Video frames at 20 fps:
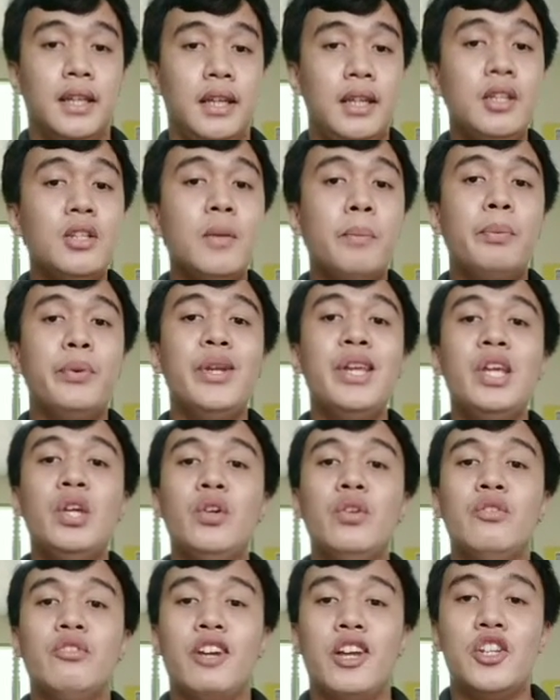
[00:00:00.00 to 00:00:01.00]
In the
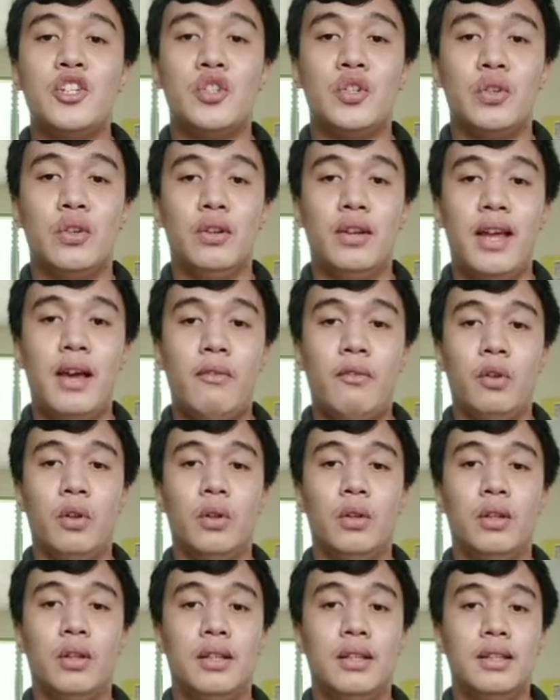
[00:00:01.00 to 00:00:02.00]
pre-conventional
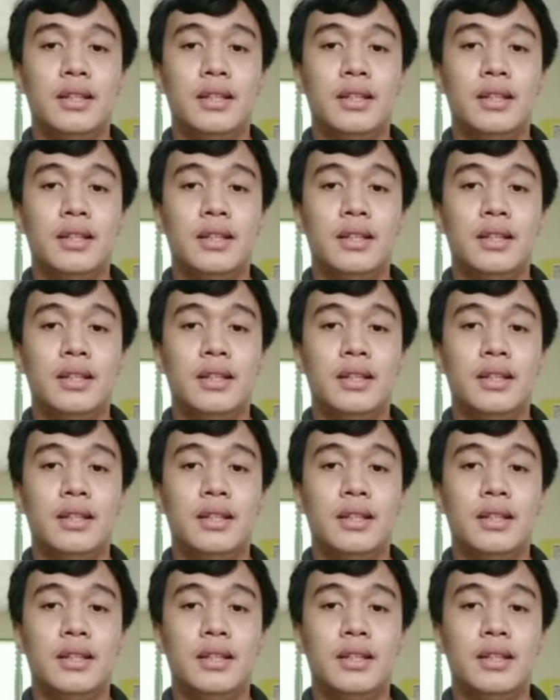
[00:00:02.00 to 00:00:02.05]
level,